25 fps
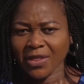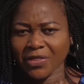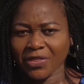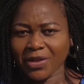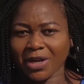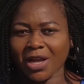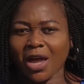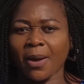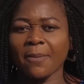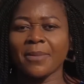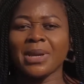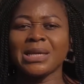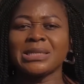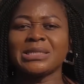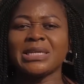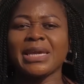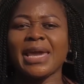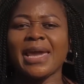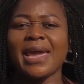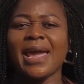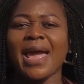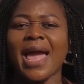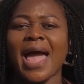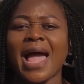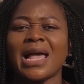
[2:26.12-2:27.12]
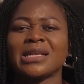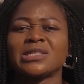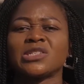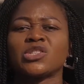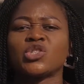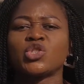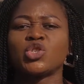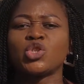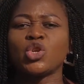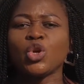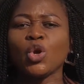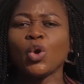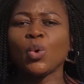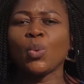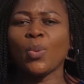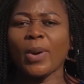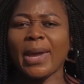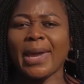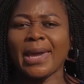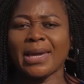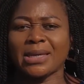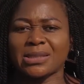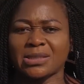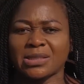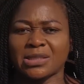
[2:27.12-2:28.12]
The committee has 2
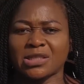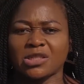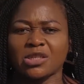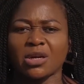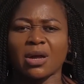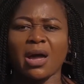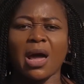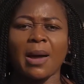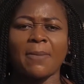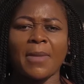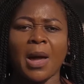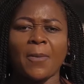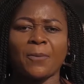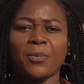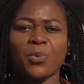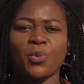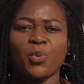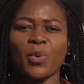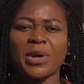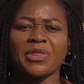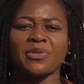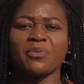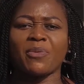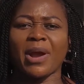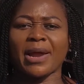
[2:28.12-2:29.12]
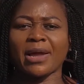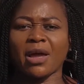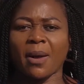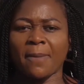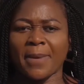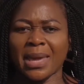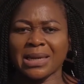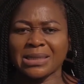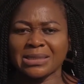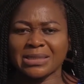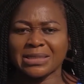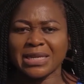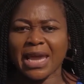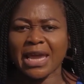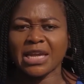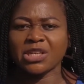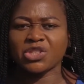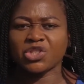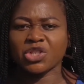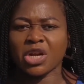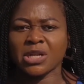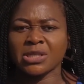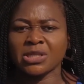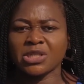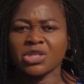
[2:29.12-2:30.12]
weeks to come up with
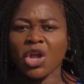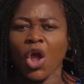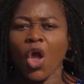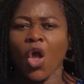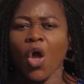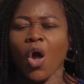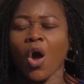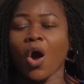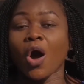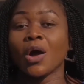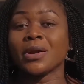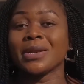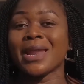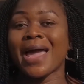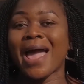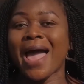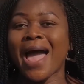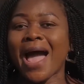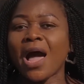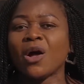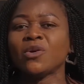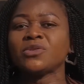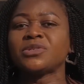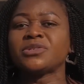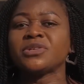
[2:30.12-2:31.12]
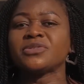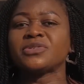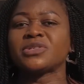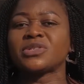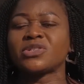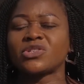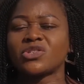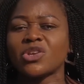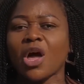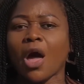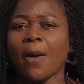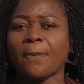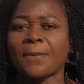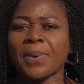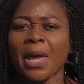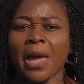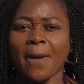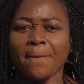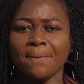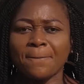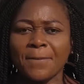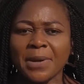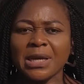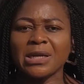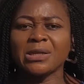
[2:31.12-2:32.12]
recommendations on how to stop
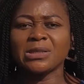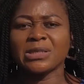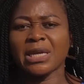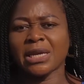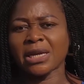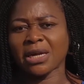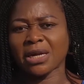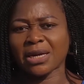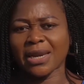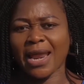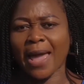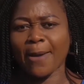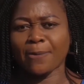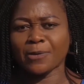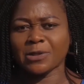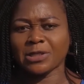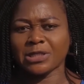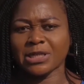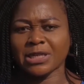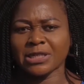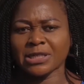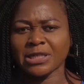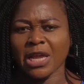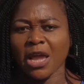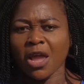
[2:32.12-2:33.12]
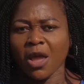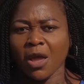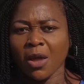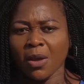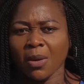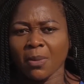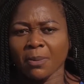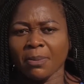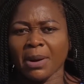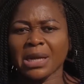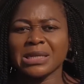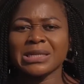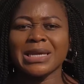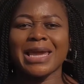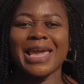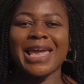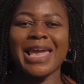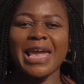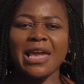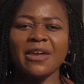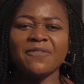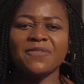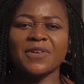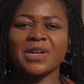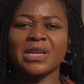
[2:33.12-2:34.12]
building collapses. But
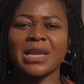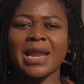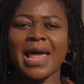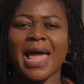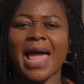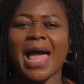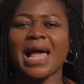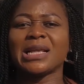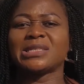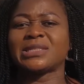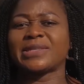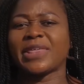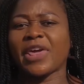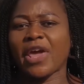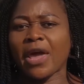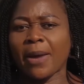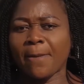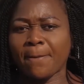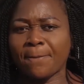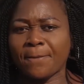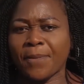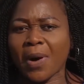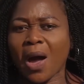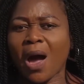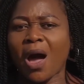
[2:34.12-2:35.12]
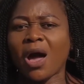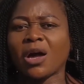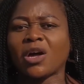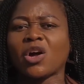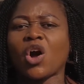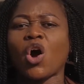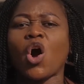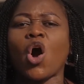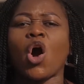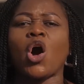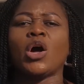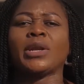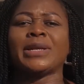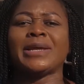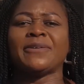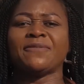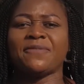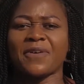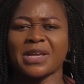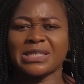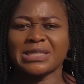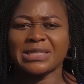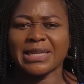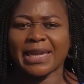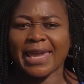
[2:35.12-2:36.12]
even as they embark on
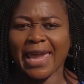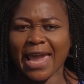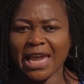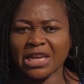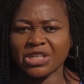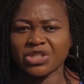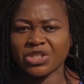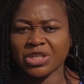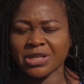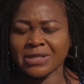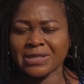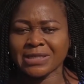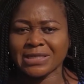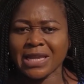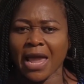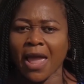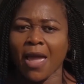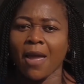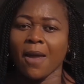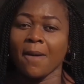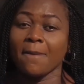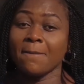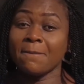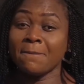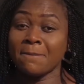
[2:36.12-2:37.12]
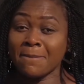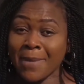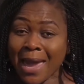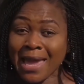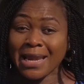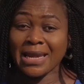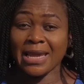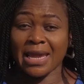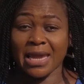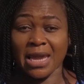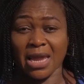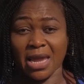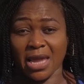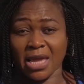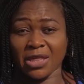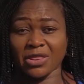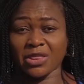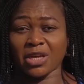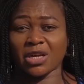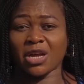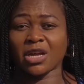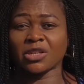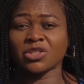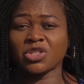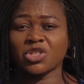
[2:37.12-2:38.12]
investigations, many in
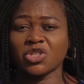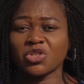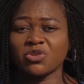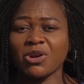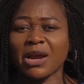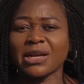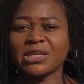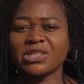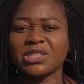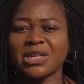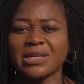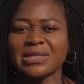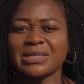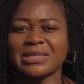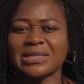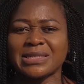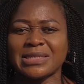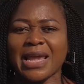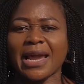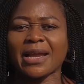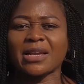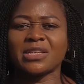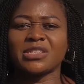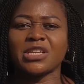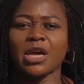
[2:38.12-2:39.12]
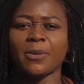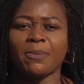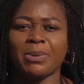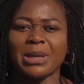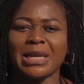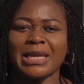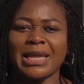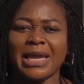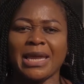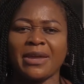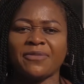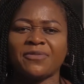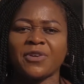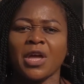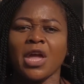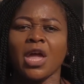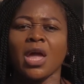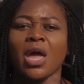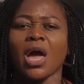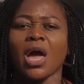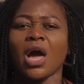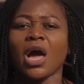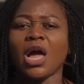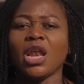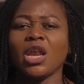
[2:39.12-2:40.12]
the construction sector believe
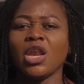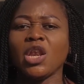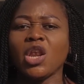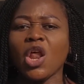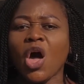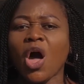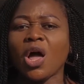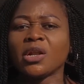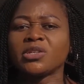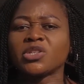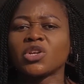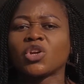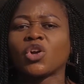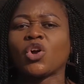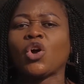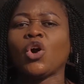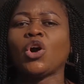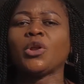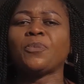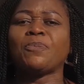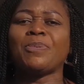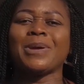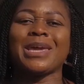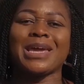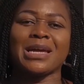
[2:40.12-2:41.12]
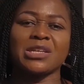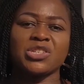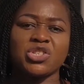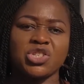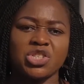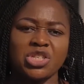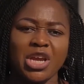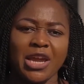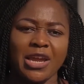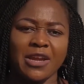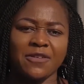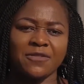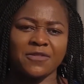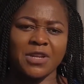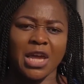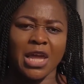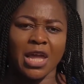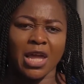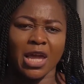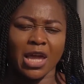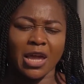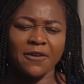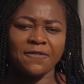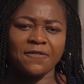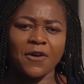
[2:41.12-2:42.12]
a lot could be achieved
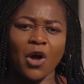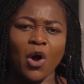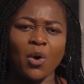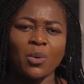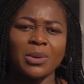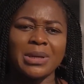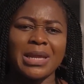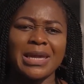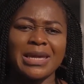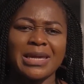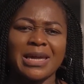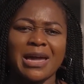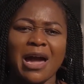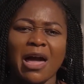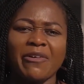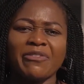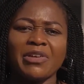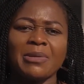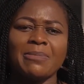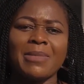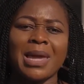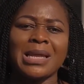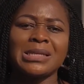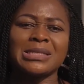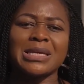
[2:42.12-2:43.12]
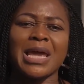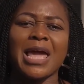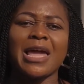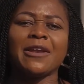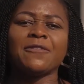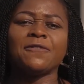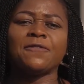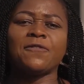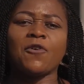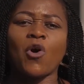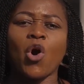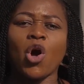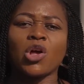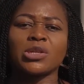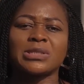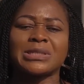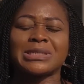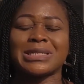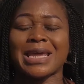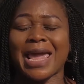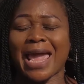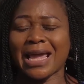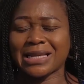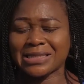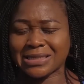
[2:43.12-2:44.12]
if only government enforced
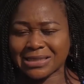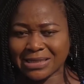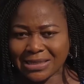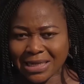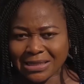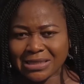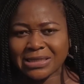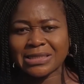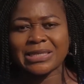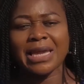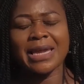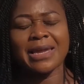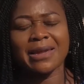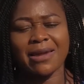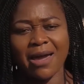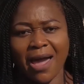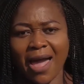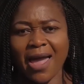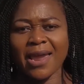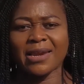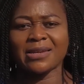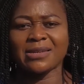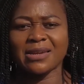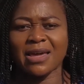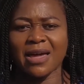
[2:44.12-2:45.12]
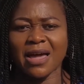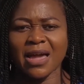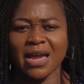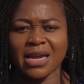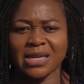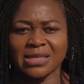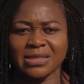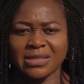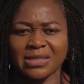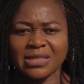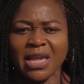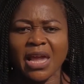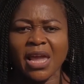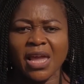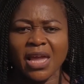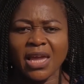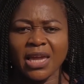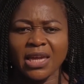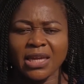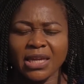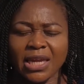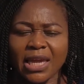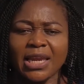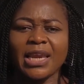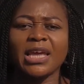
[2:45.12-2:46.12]
existing guidelines.
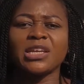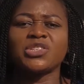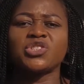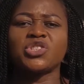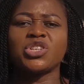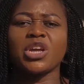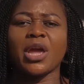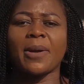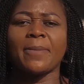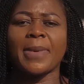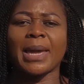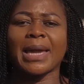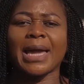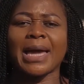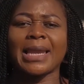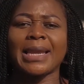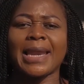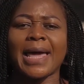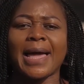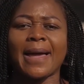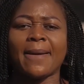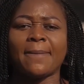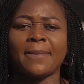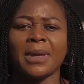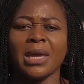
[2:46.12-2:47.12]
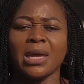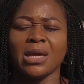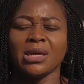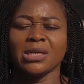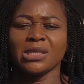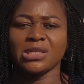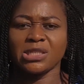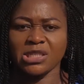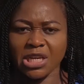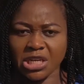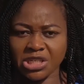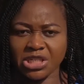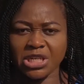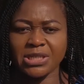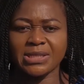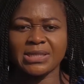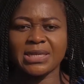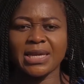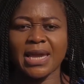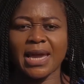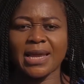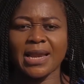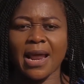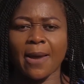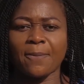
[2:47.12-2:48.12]
Kelechi Emekalam,
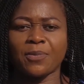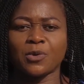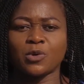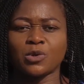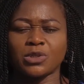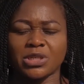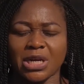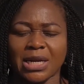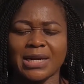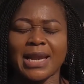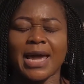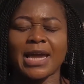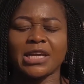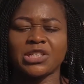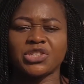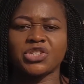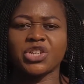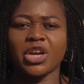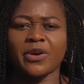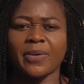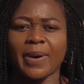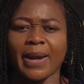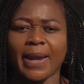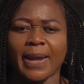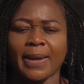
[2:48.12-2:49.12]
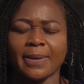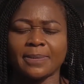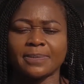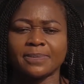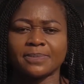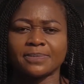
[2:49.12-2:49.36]
CGTN Abuja, Nigeria.